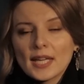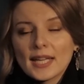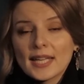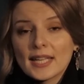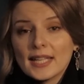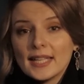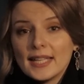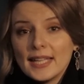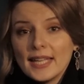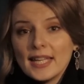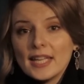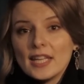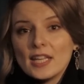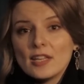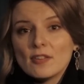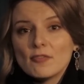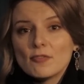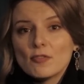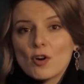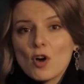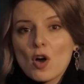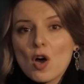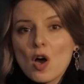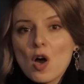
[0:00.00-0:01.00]
can
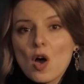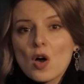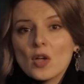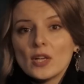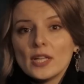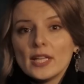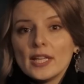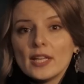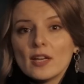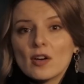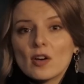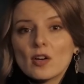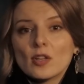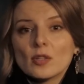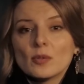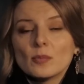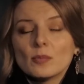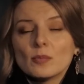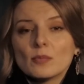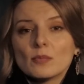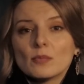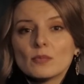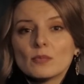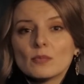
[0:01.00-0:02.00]
live only
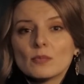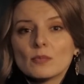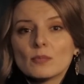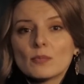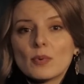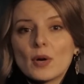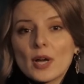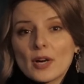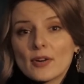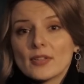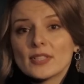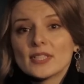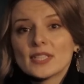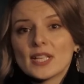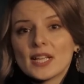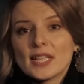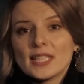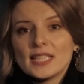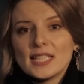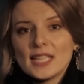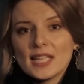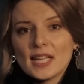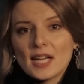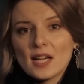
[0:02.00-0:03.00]
on
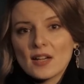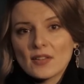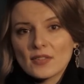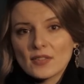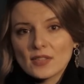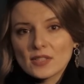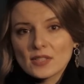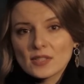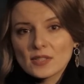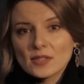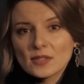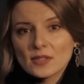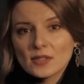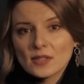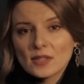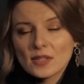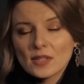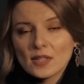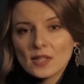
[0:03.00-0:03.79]
parasiting others.